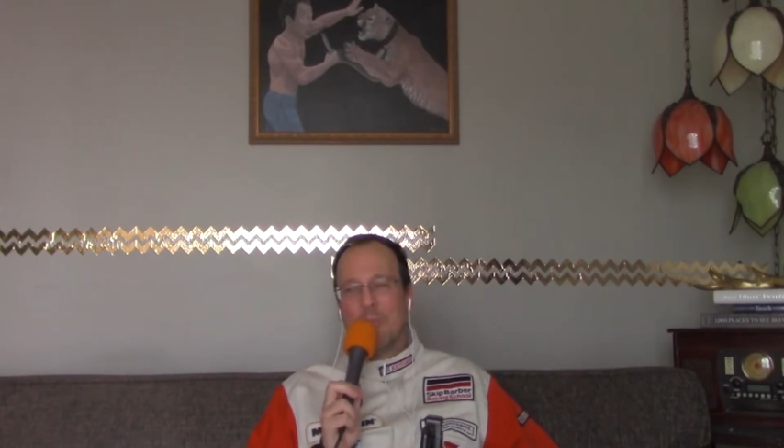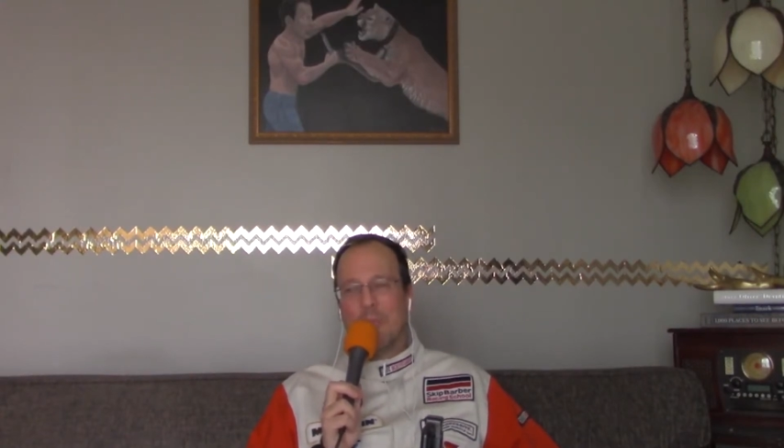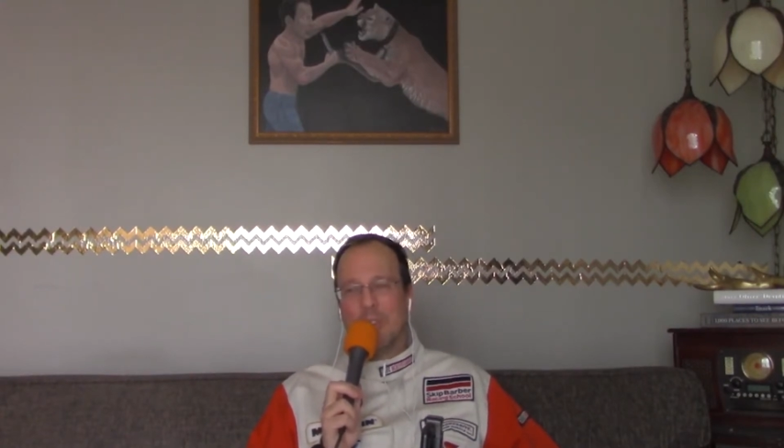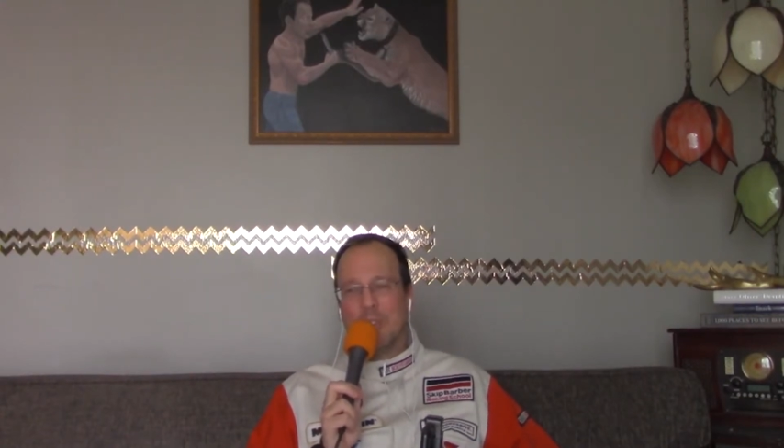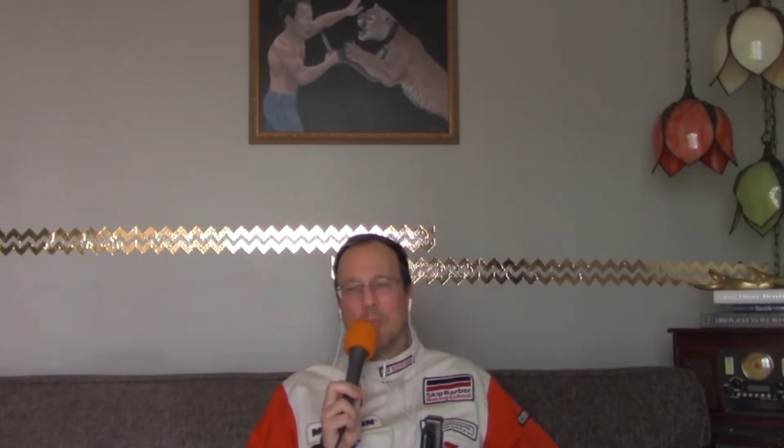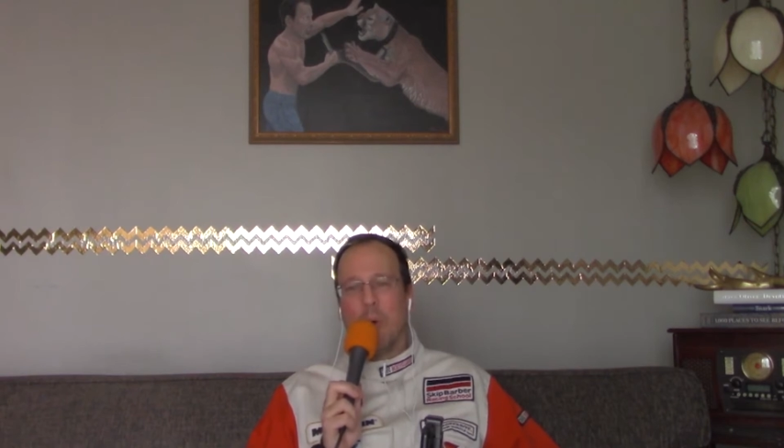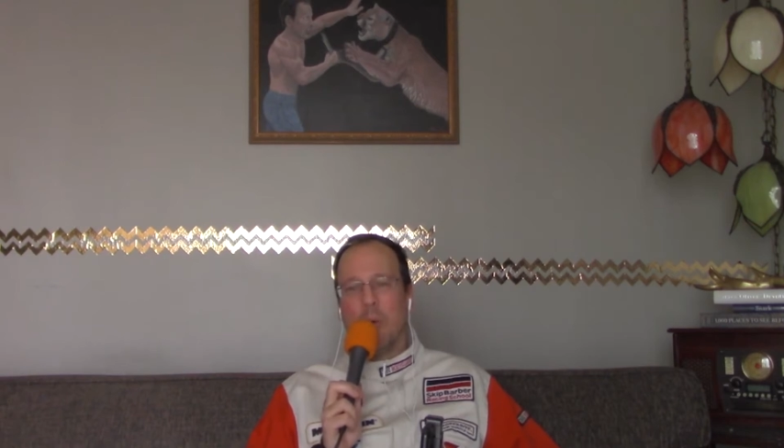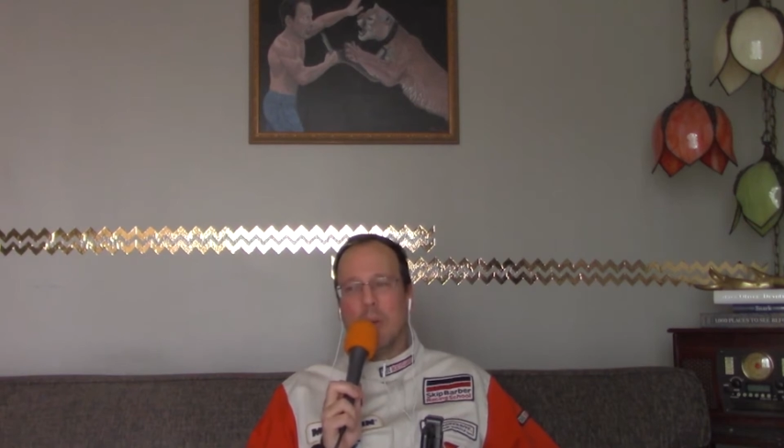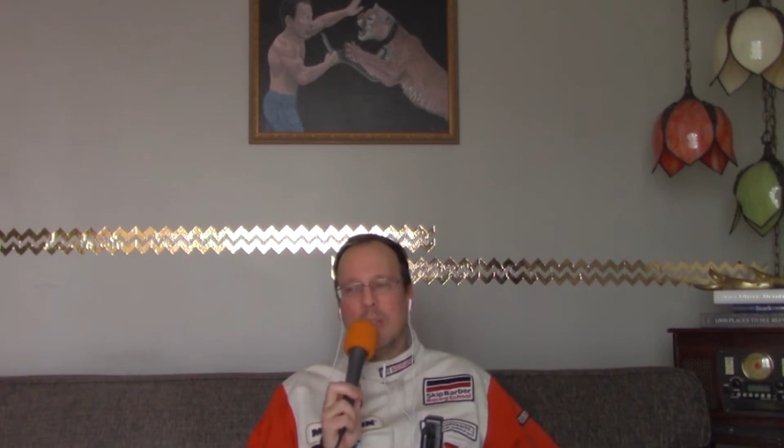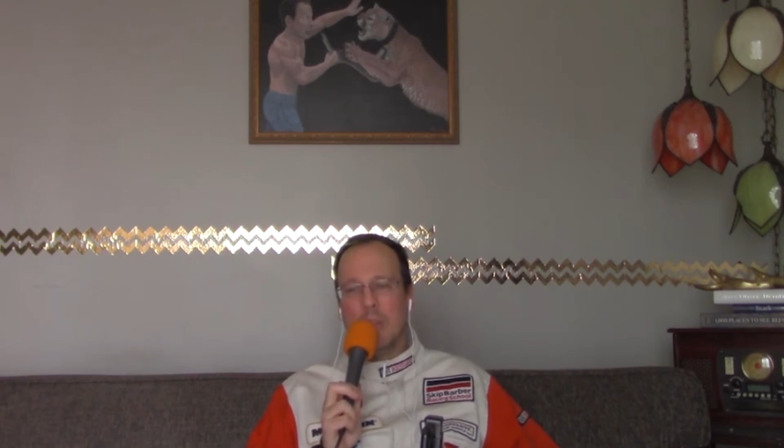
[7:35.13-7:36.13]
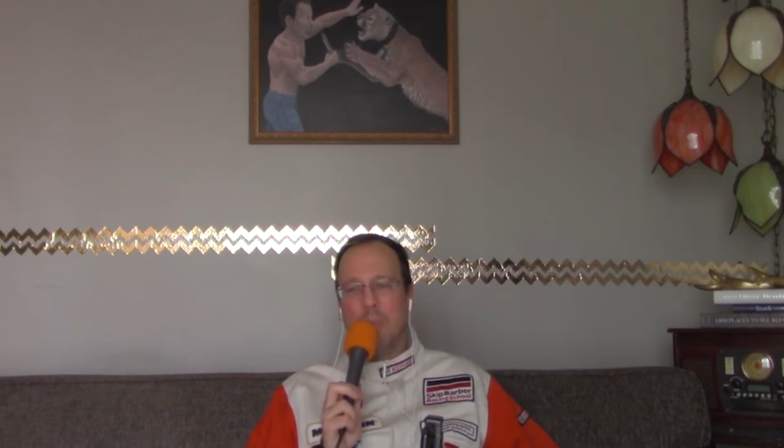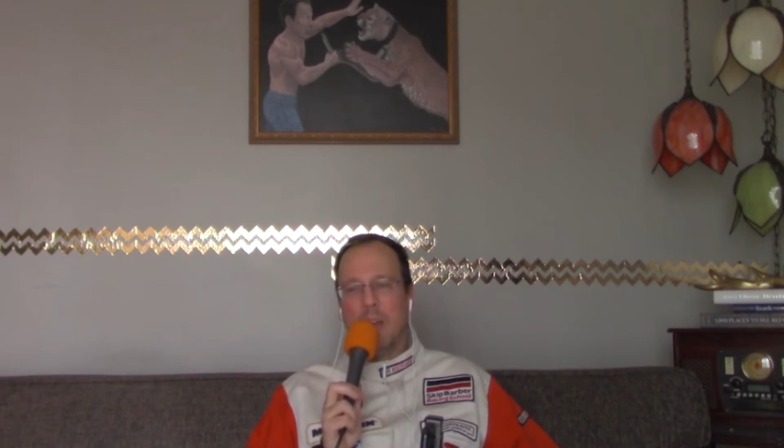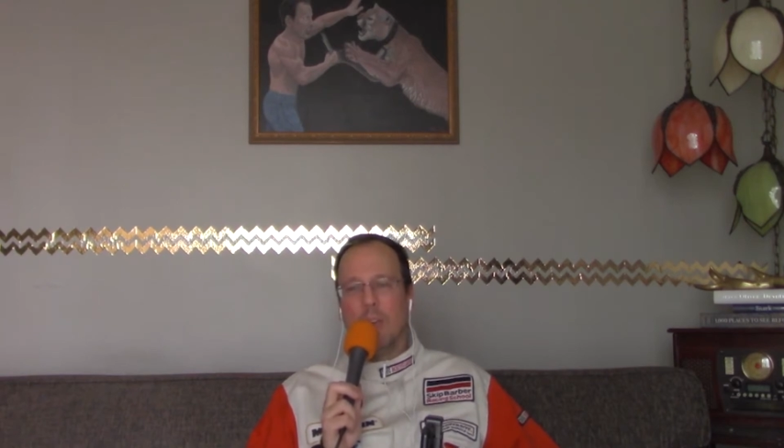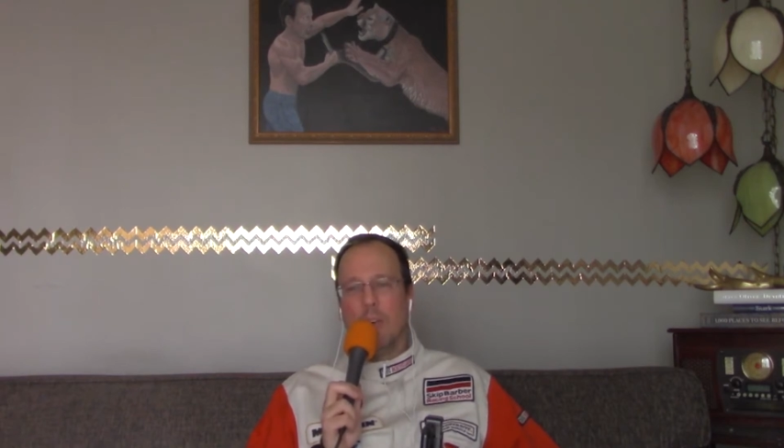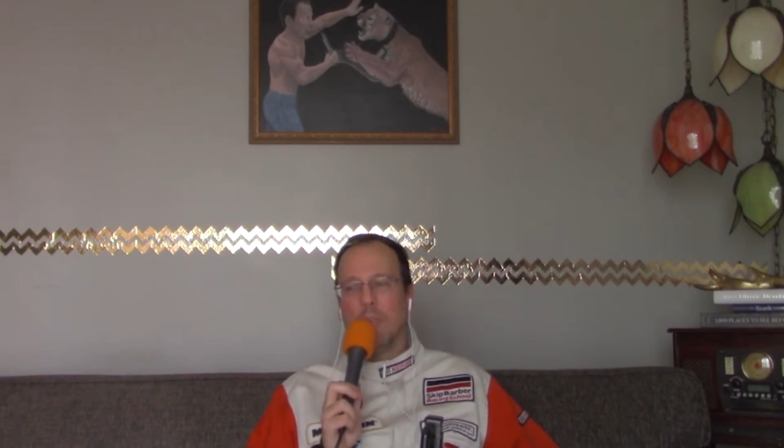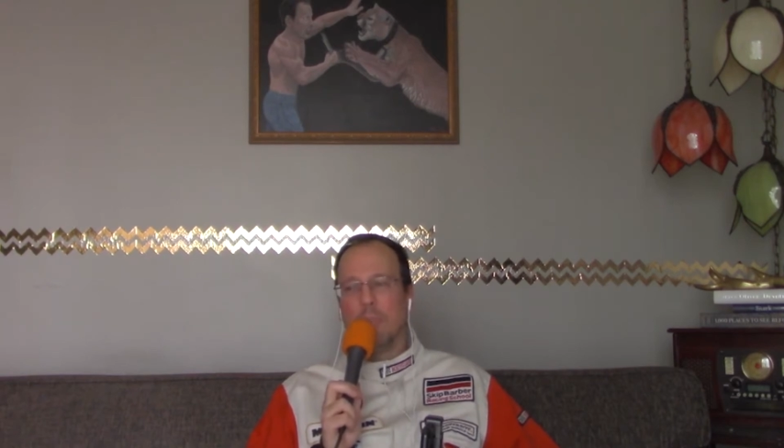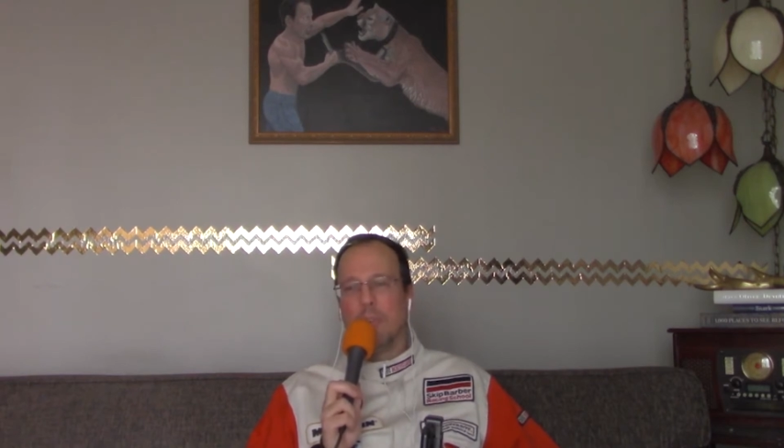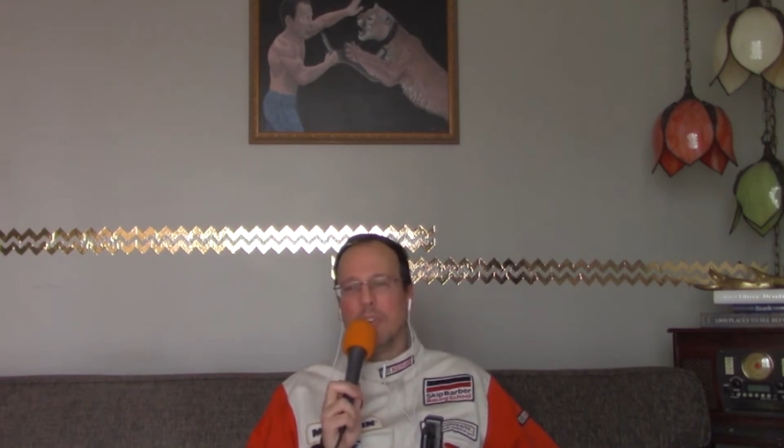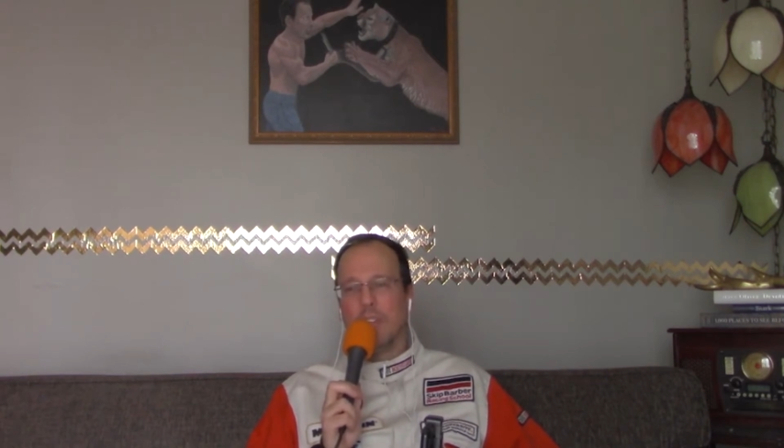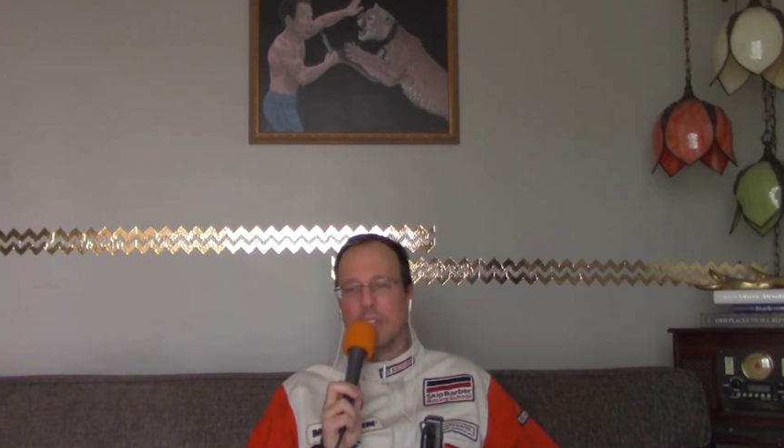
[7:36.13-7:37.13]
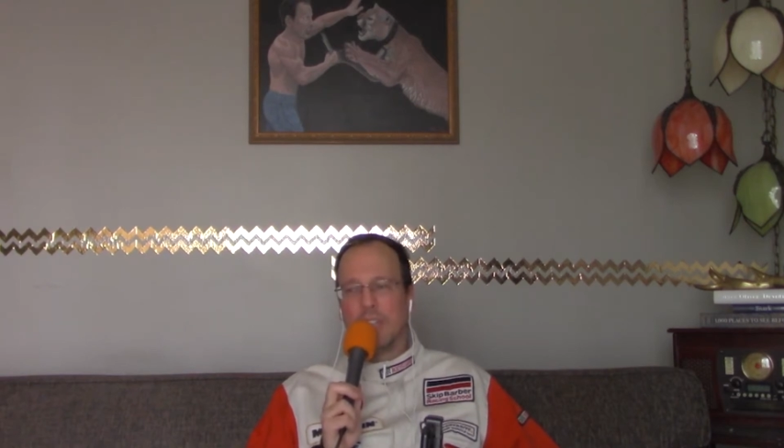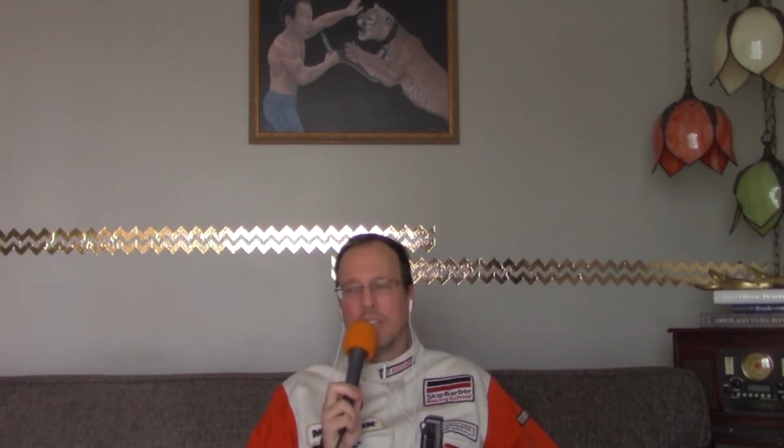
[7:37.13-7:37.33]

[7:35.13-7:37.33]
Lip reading: because you're already in the bent over position.